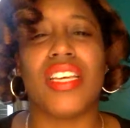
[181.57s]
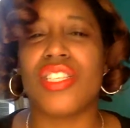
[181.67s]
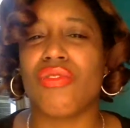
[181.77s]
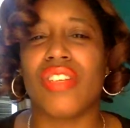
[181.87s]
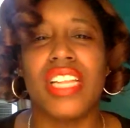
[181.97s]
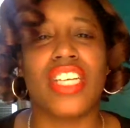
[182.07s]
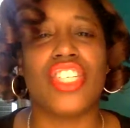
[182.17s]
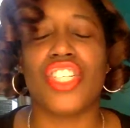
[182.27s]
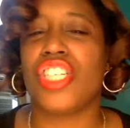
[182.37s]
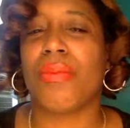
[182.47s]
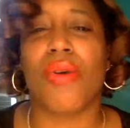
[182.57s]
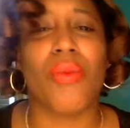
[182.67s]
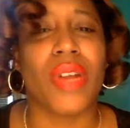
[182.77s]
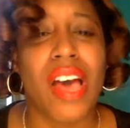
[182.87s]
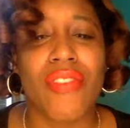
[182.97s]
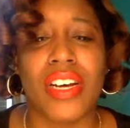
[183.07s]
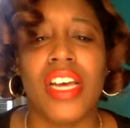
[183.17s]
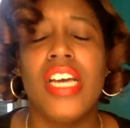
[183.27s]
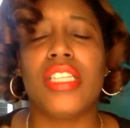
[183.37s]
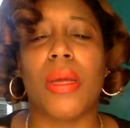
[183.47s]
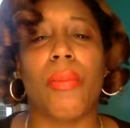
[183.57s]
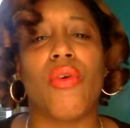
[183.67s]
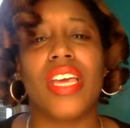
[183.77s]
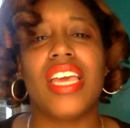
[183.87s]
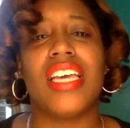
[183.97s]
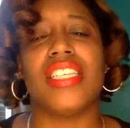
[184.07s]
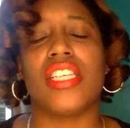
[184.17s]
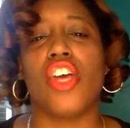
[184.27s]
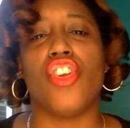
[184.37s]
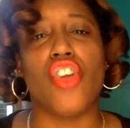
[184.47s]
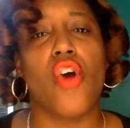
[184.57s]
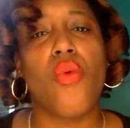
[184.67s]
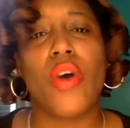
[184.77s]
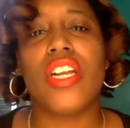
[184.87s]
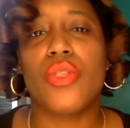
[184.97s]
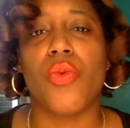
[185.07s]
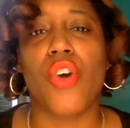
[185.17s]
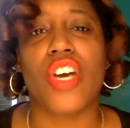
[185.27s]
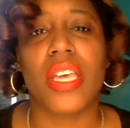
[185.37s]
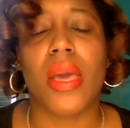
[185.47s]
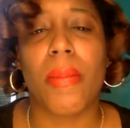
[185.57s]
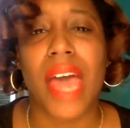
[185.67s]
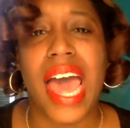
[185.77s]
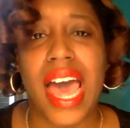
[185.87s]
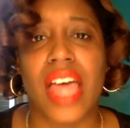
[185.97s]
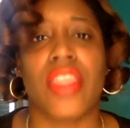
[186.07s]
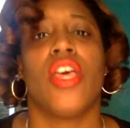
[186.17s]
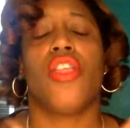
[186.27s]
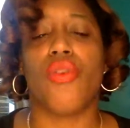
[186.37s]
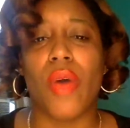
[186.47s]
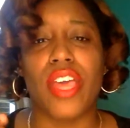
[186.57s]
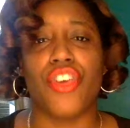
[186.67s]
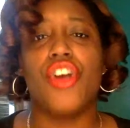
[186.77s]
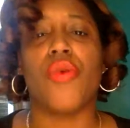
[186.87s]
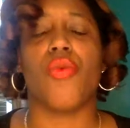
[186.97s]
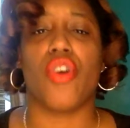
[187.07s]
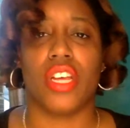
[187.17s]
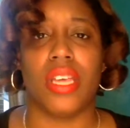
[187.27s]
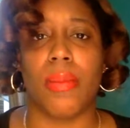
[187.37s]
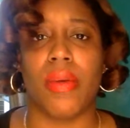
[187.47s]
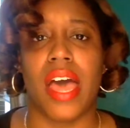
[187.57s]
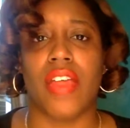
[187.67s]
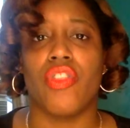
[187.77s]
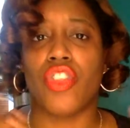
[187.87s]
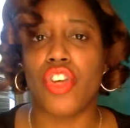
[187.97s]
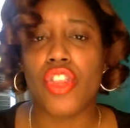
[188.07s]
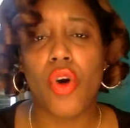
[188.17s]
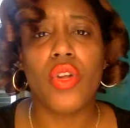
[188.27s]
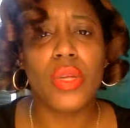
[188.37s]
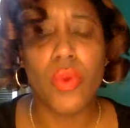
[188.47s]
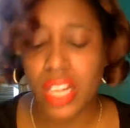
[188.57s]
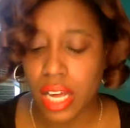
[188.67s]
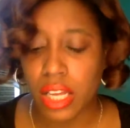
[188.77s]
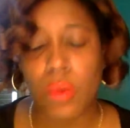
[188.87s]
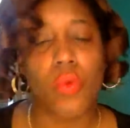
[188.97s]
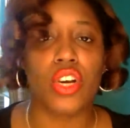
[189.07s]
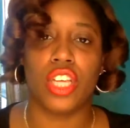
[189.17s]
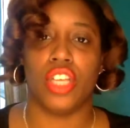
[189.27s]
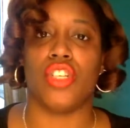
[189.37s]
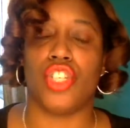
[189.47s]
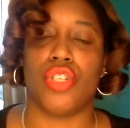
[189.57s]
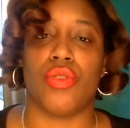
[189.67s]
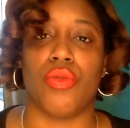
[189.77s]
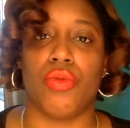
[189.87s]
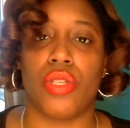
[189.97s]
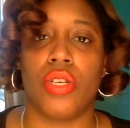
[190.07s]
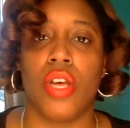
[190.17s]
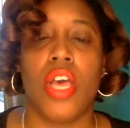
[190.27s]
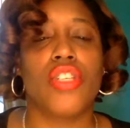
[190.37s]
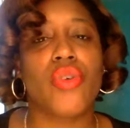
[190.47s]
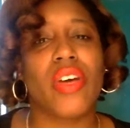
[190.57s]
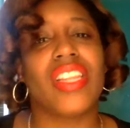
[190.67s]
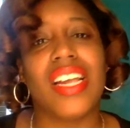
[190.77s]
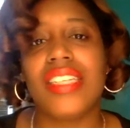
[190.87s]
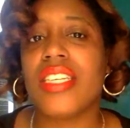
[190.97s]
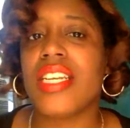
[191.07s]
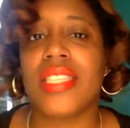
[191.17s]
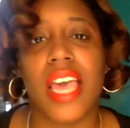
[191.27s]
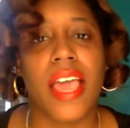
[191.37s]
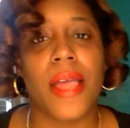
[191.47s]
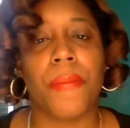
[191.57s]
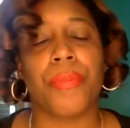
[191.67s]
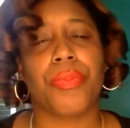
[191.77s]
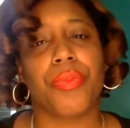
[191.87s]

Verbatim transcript: it's a relationship or whatever. The point is, no one is walking your path the way you're walking your path. You're the only one that can walk in your shoes. So at the end of the day,